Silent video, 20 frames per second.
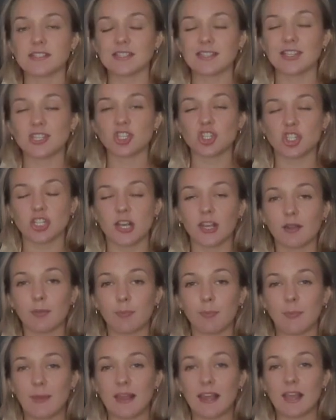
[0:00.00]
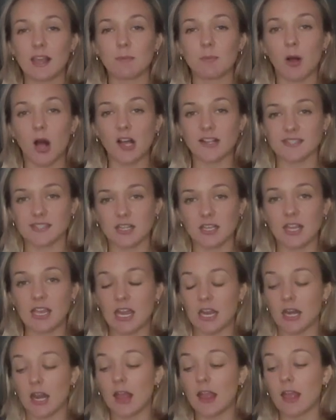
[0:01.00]
seen chickpea pasta
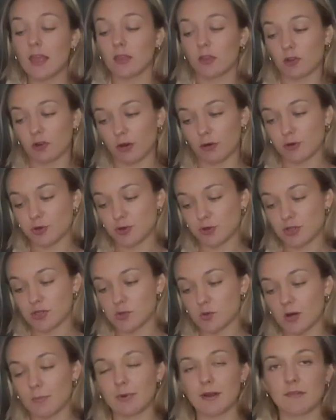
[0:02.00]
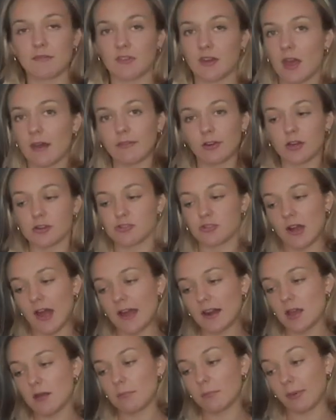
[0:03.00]
in the grocery store, but I've never
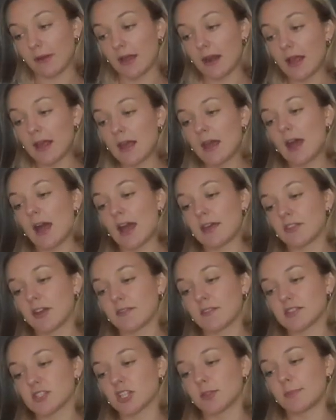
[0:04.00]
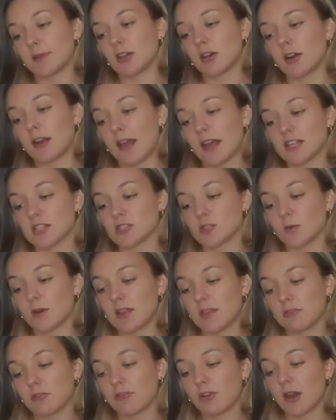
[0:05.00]
tried it, but I thought this could be good. It has
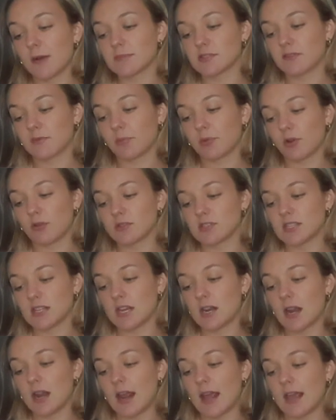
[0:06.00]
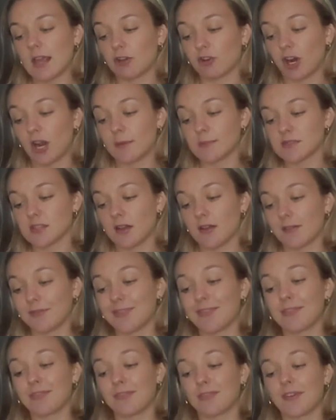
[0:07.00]
23 grams of protein, 8 grams of
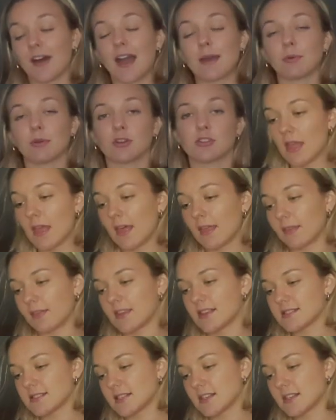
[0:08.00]
fiber. This